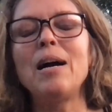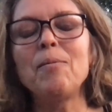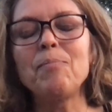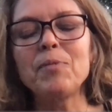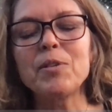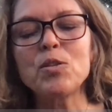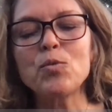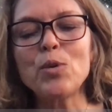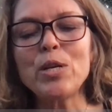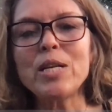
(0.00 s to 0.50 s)

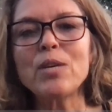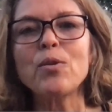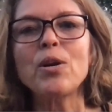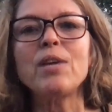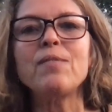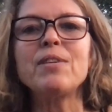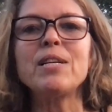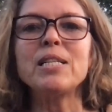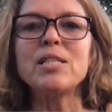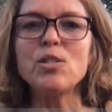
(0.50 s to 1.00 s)
Sweet
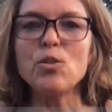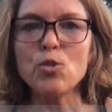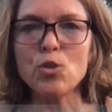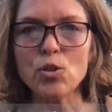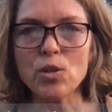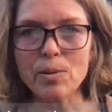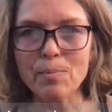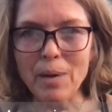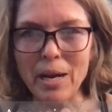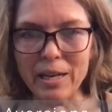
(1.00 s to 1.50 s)
cravings
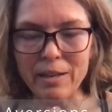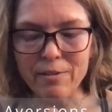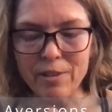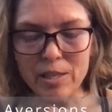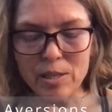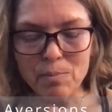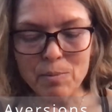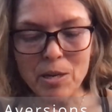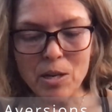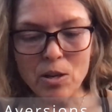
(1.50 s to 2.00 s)
usually
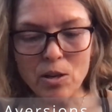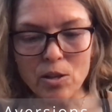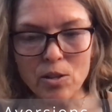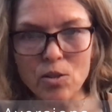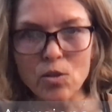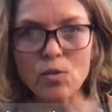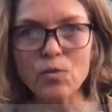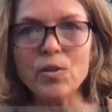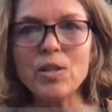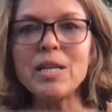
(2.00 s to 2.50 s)
manifest because
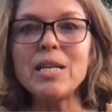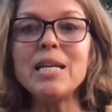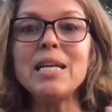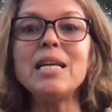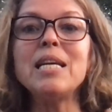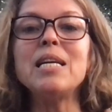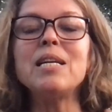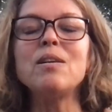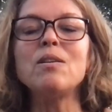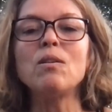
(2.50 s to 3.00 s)
of the
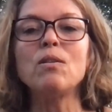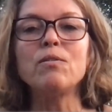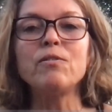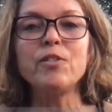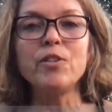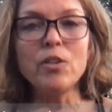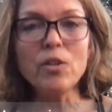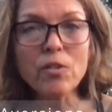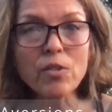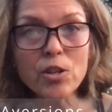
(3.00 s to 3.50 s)
need of
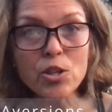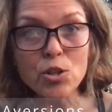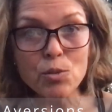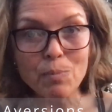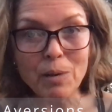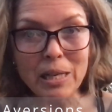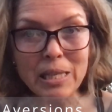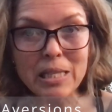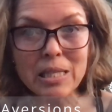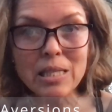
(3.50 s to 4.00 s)

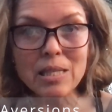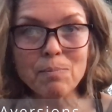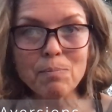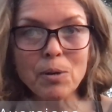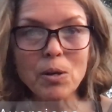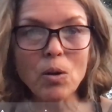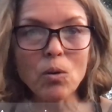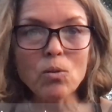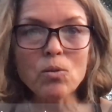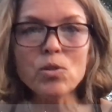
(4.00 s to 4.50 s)
nourishment,
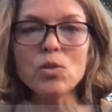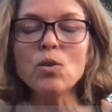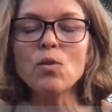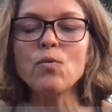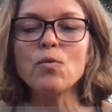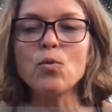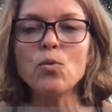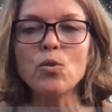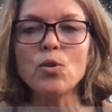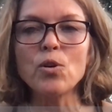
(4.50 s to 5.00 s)
but also
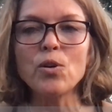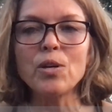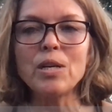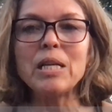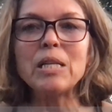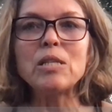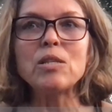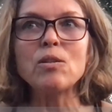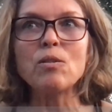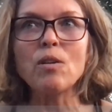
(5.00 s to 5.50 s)
for
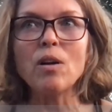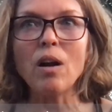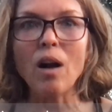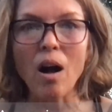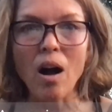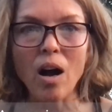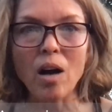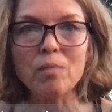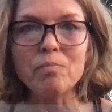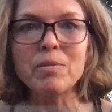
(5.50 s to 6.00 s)
need to
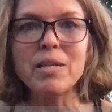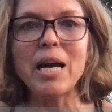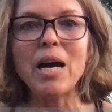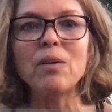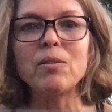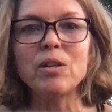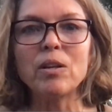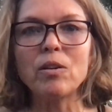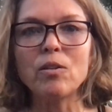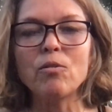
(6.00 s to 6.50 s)
calm
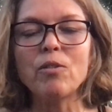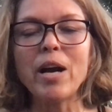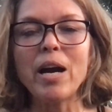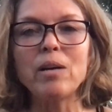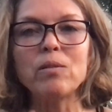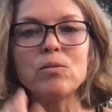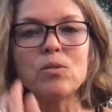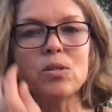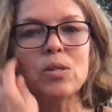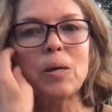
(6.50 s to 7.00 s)
down and
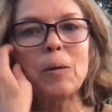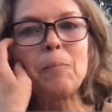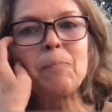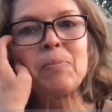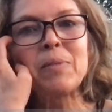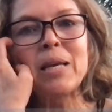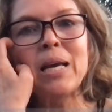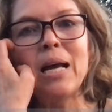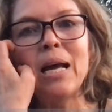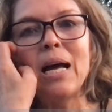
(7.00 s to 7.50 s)
ground.
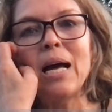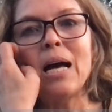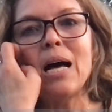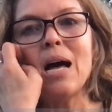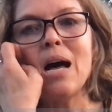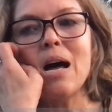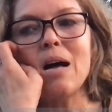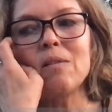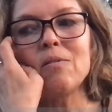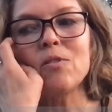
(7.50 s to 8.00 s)

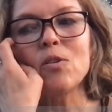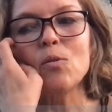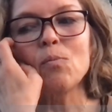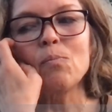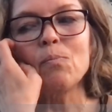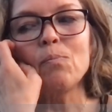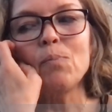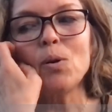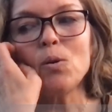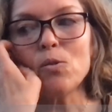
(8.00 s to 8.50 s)
So
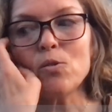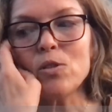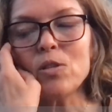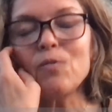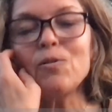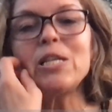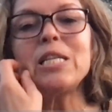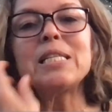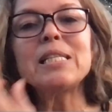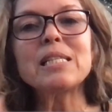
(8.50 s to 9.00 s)
both
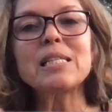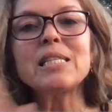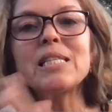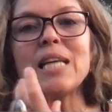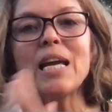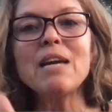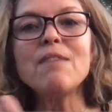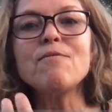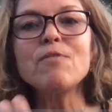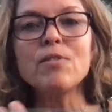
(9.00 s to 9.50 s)
sweet and
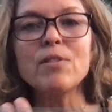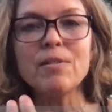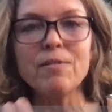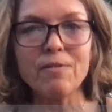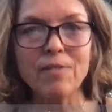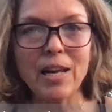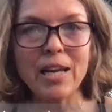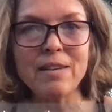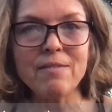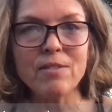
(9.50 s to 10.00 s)
savory
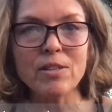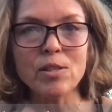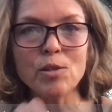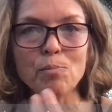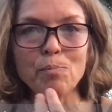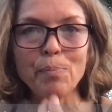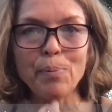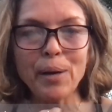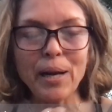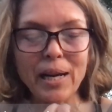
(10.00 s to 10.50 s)
flavors
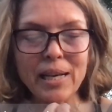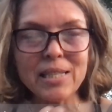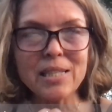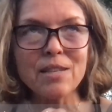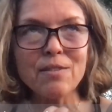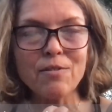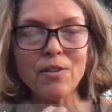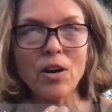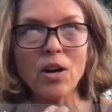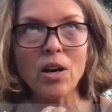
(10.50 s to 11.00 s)

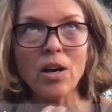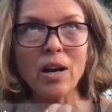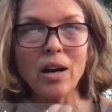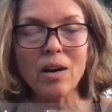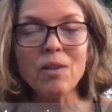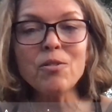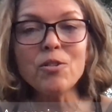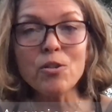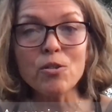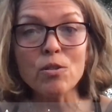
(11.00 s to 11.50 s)
pacify
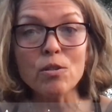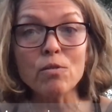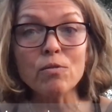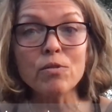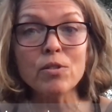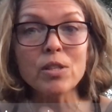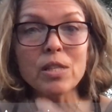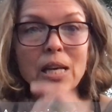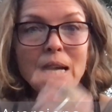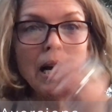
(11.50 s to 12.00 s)
our
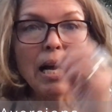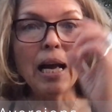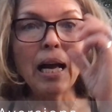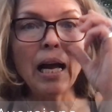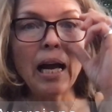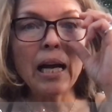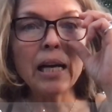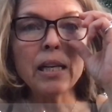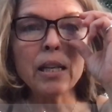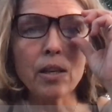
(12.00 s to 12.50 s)
nerves
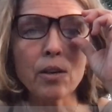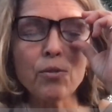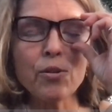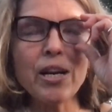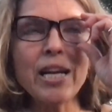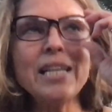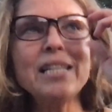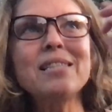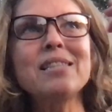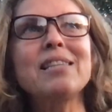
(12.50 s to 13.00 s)
and
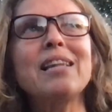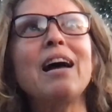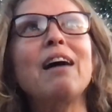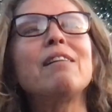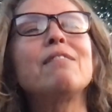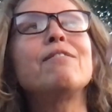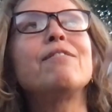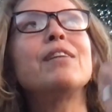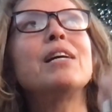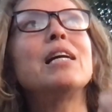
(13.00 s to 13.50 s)
create
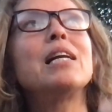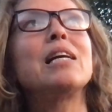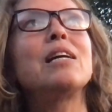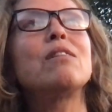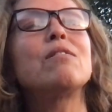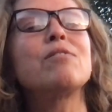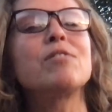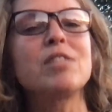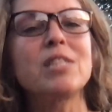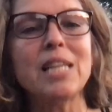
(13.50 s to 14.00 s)
that feeling
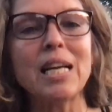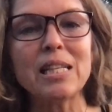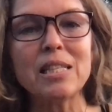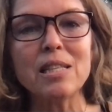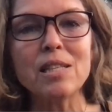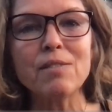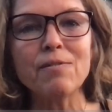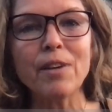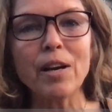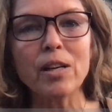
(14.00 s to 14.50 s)
of
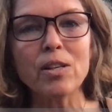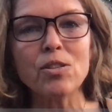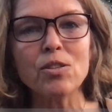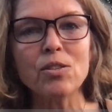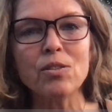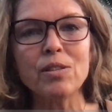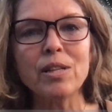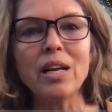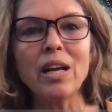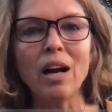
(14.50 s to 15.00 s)

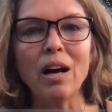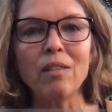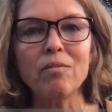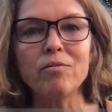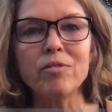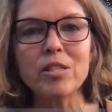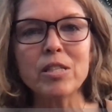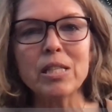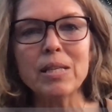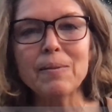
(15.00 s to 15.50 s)
satisfaction, the
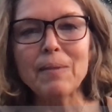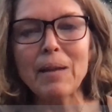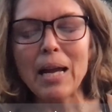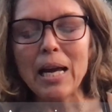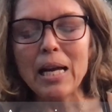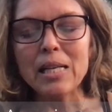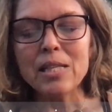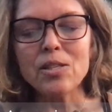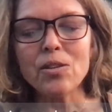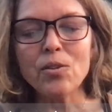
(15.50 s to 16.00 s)
comfort.
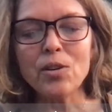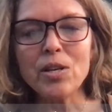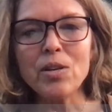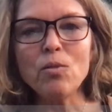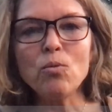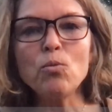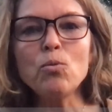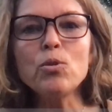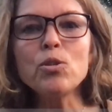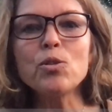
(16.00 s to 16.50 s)
So in
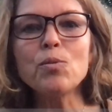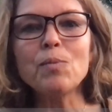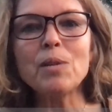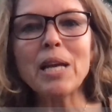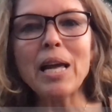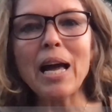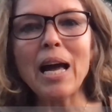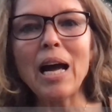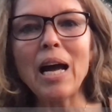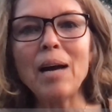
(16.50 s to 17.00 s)
autumn, the
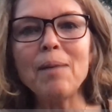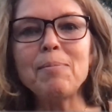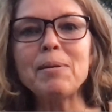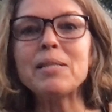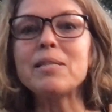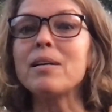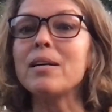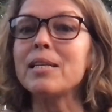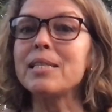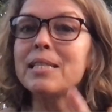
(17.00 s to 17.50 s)

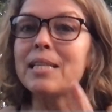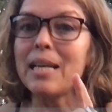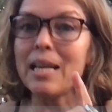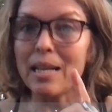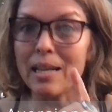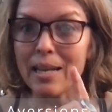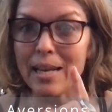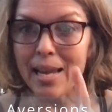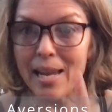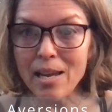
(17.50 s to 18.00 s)
appetite
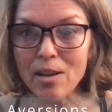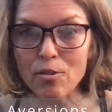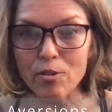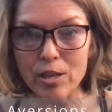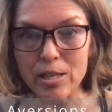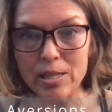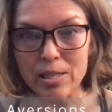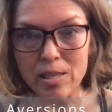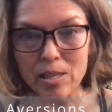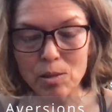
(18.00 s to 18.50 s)

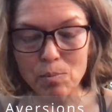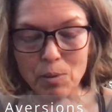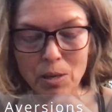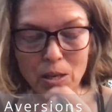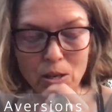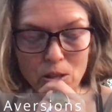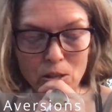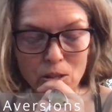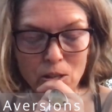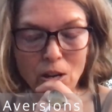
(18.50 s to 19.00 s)
increases
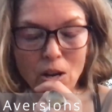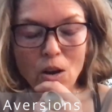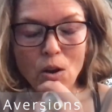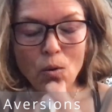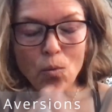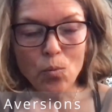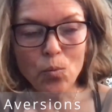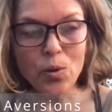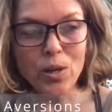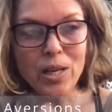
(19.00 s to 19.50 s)
because
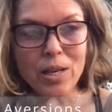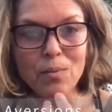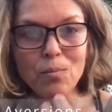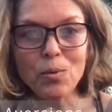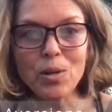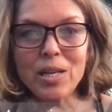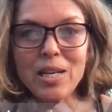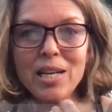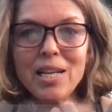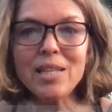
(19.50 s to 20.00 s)
we
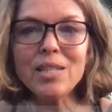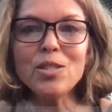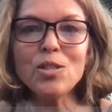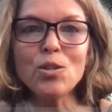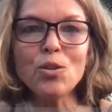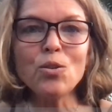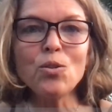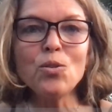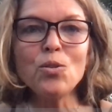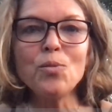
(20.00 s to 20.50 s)
need
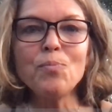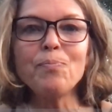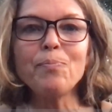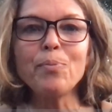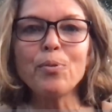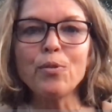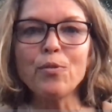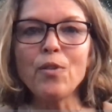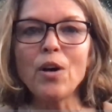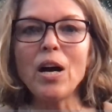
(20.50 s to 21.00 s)
to
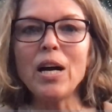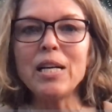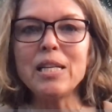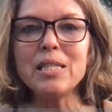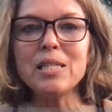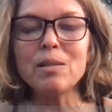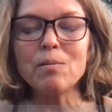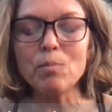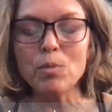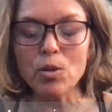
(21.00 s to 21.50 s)
provide
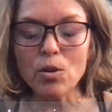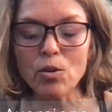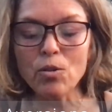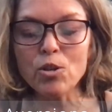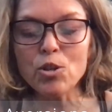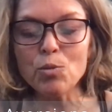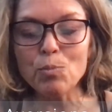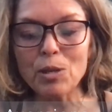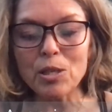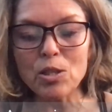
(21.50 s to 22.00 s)
some
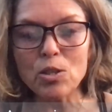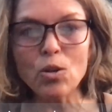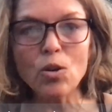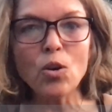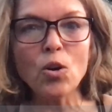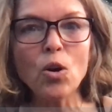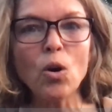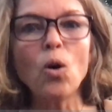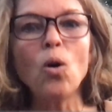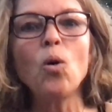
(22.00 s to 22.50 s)
nourishment to
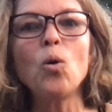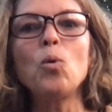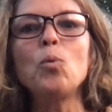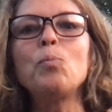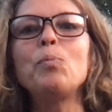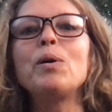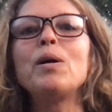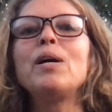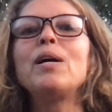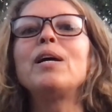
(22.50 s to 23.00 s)

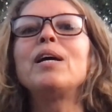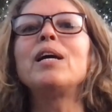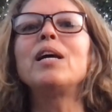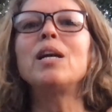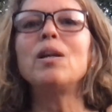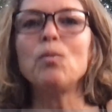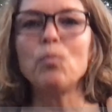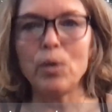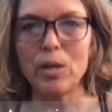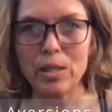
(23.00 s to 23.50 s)
cope
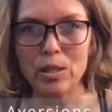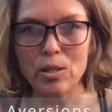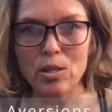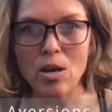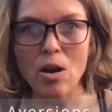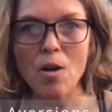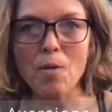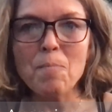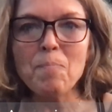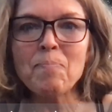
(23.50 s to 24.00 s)
in
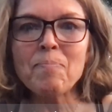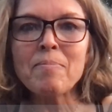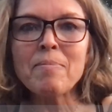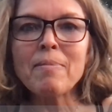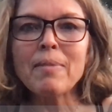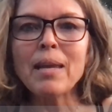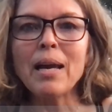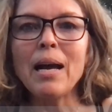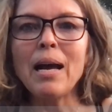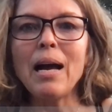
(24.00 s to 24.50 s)
winter
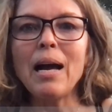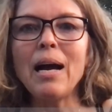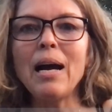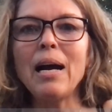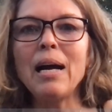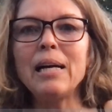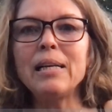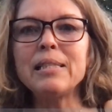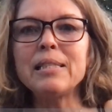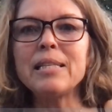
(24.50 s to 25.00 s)

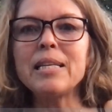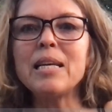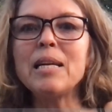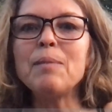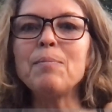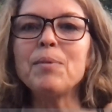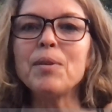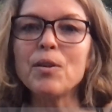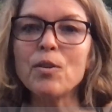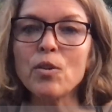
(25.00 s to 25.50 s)
and
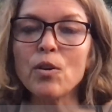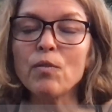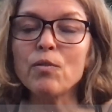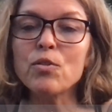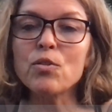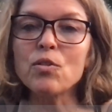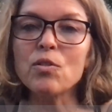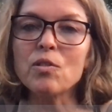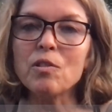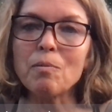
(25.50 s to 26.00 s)
keep the nervous
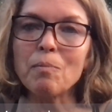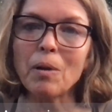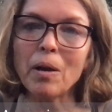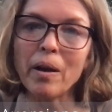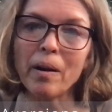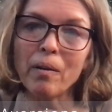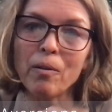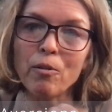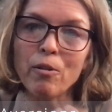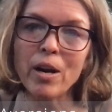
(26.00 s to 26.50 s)
system
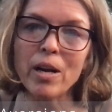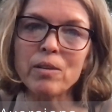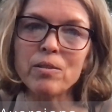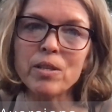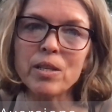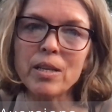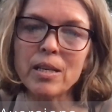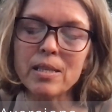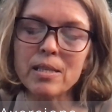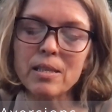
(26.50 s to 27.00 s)

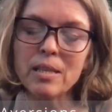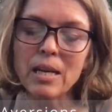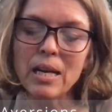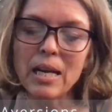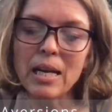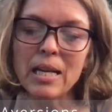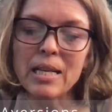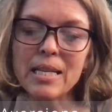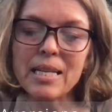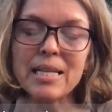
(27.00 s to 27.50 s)
grounded, as
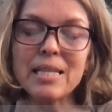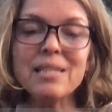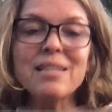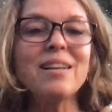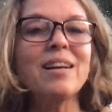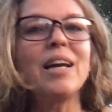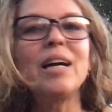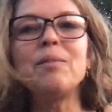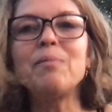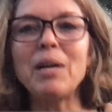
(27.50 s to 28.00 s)
these
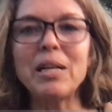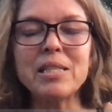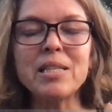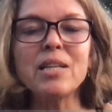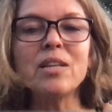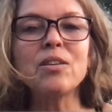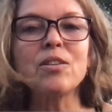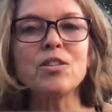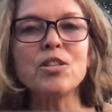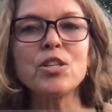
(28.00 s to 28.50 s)

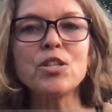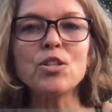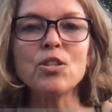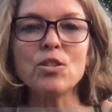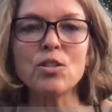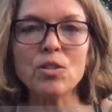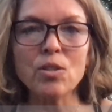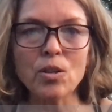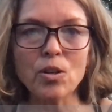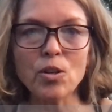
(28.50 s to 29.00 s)
climatic
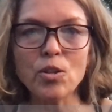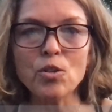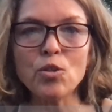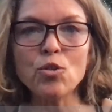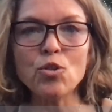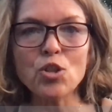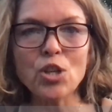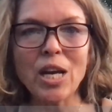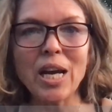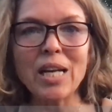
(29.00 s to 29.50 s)
conditions are going to
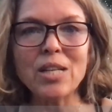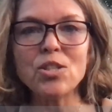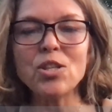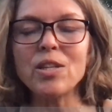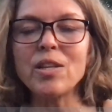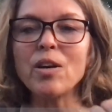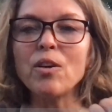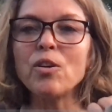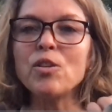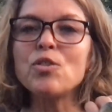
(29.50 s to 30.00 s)
change and
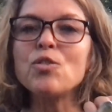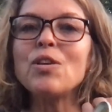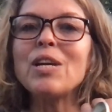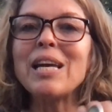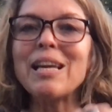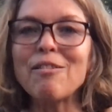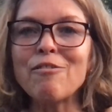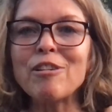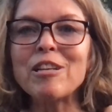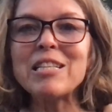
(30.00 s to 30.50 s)
they're going to
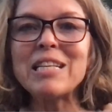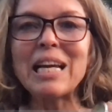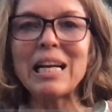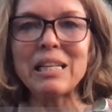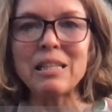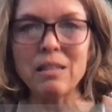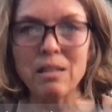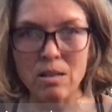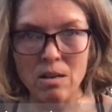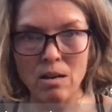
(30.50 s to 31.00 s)

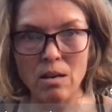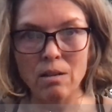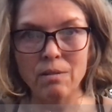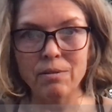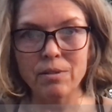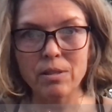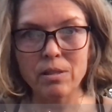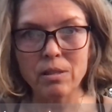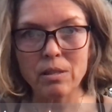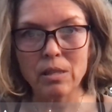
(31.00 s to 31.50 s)
irritate
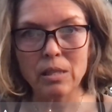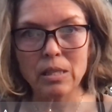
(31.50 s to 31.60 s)
nerves.